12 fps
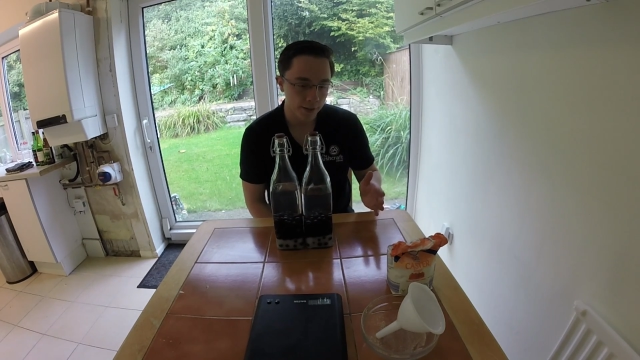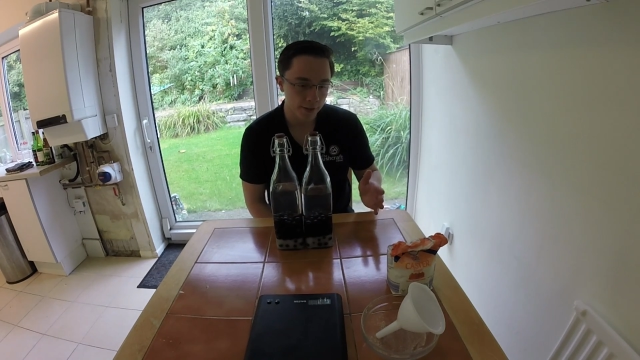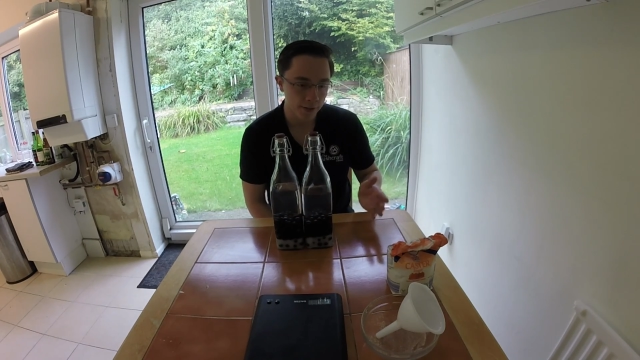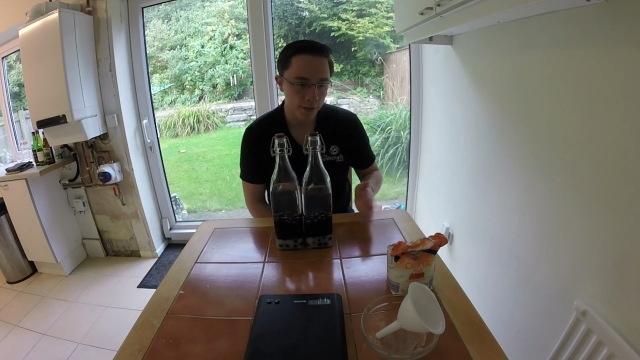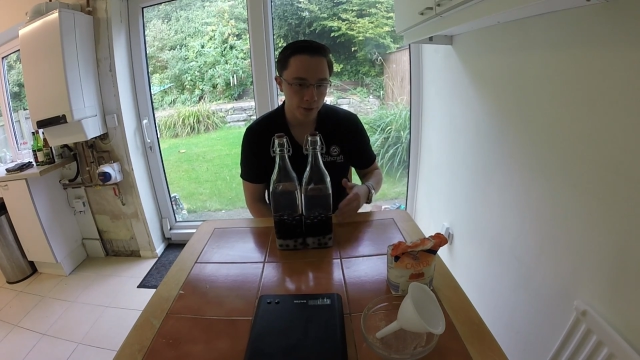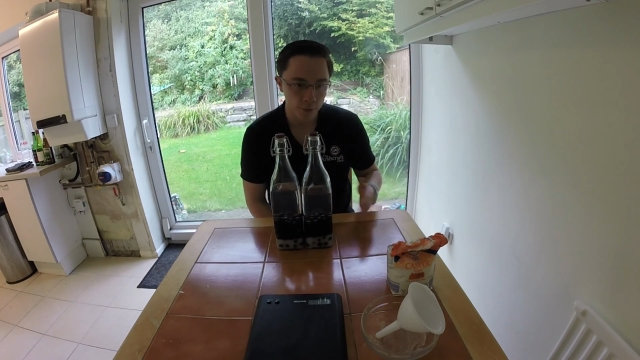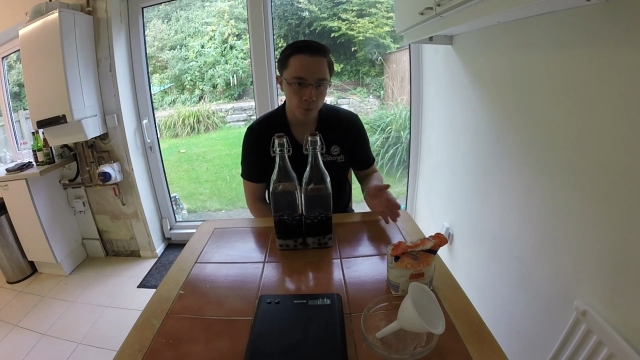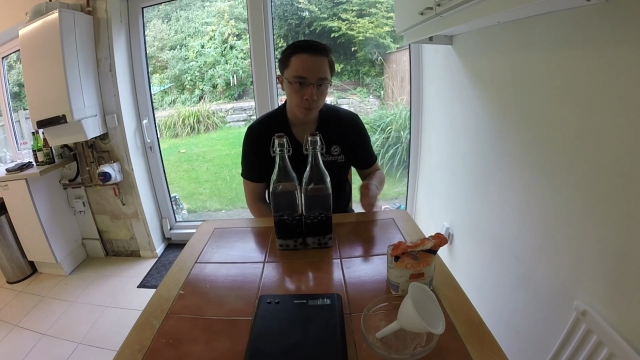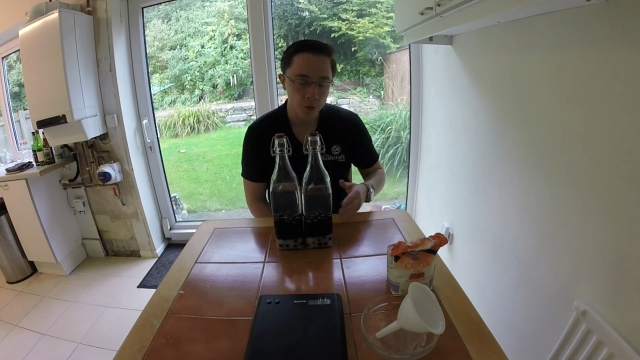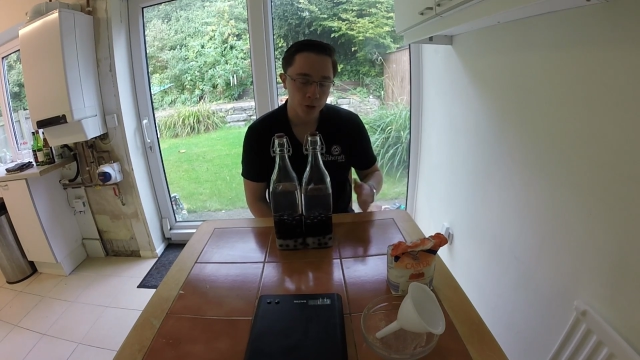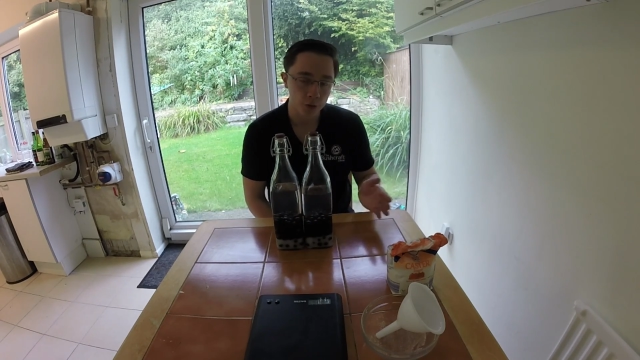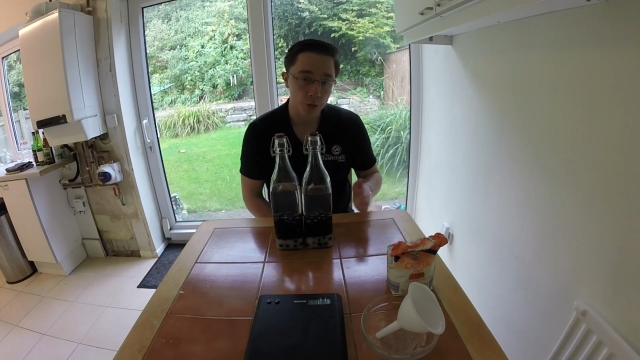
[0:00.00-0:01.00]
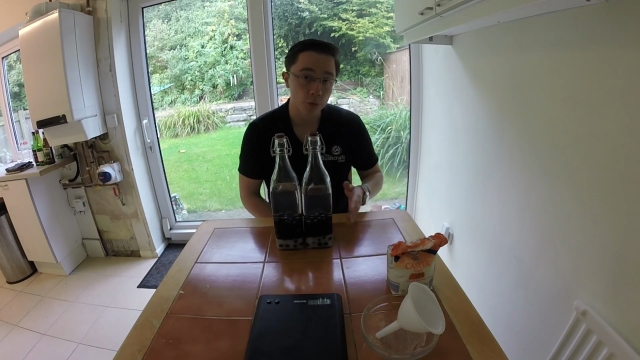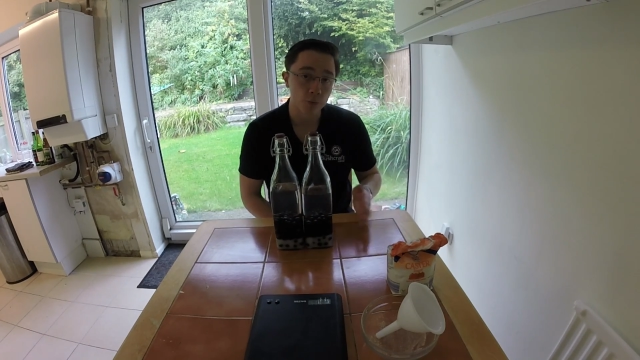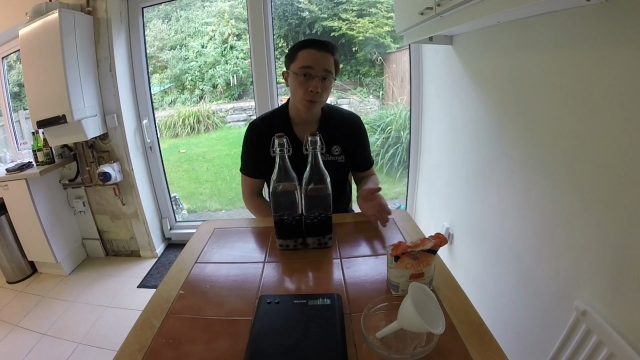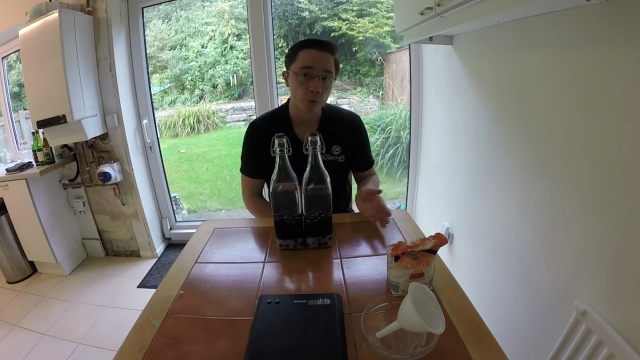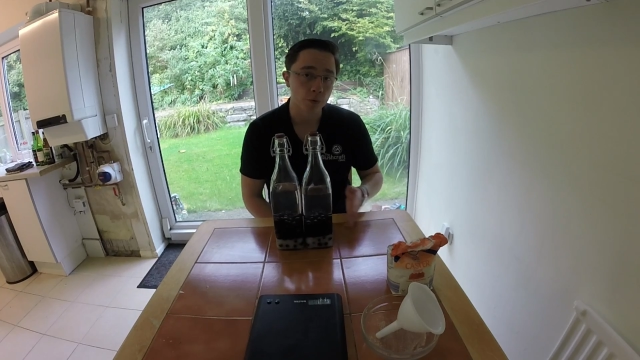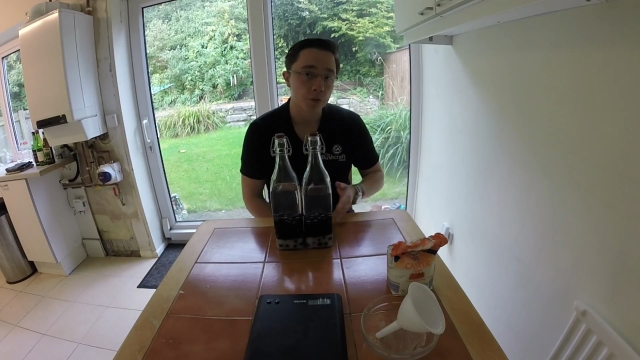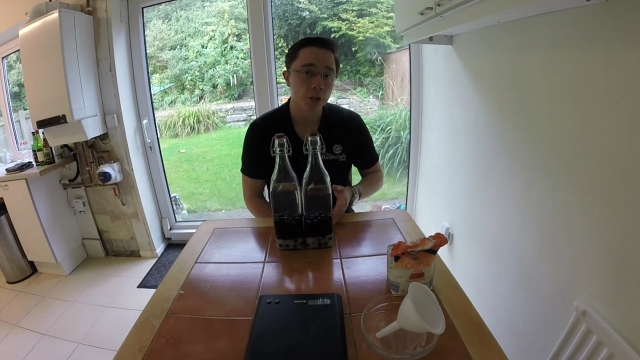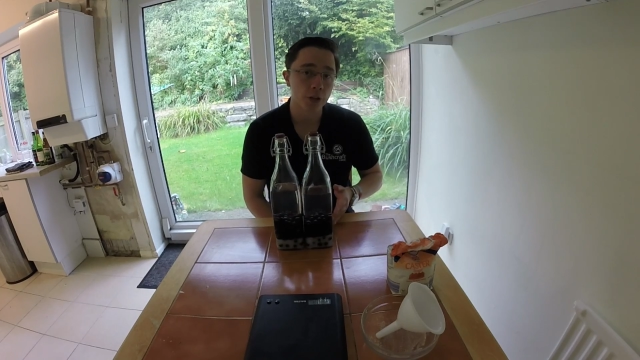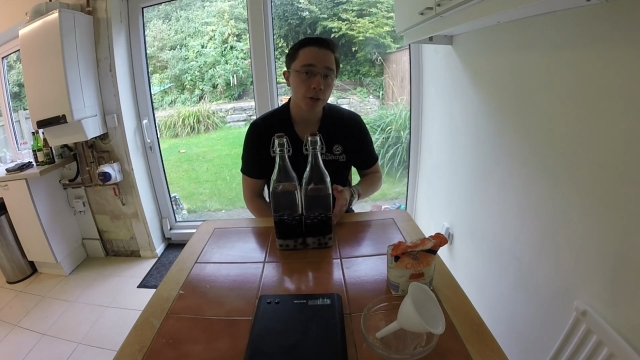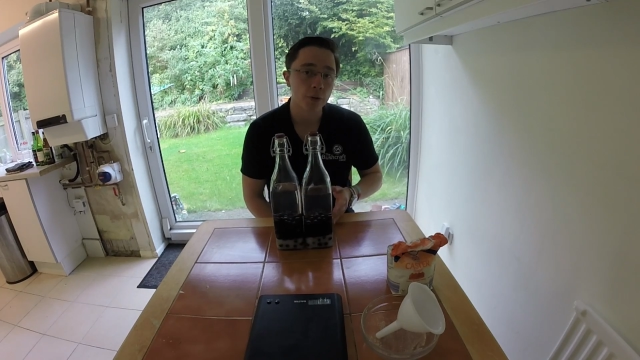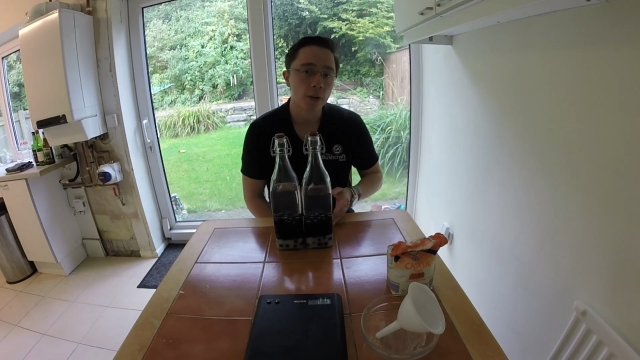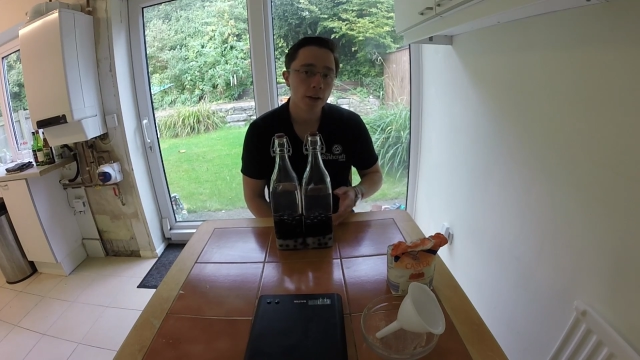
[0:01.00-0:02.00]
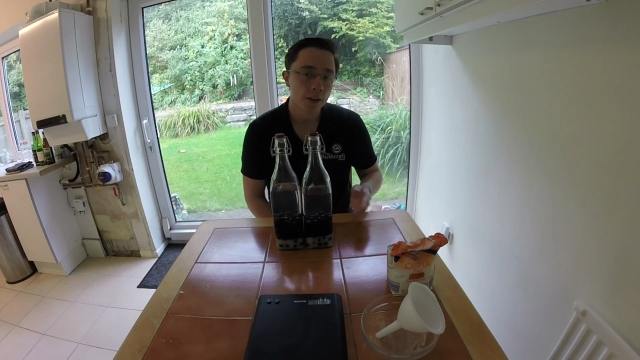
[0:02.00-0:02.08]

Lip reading: you almost use the rule of two.